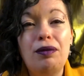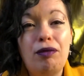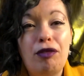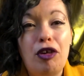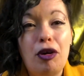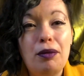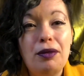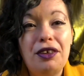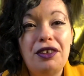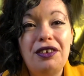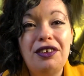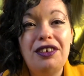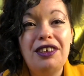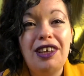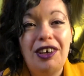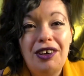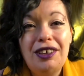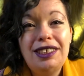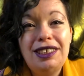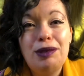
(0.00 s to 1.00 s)
prominent
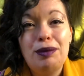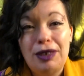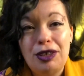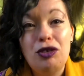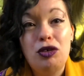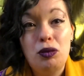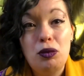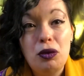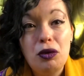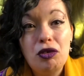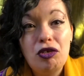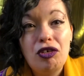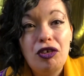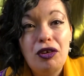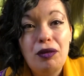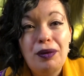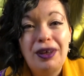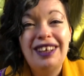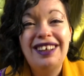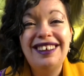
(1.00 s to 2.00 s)
item in your wardrobe.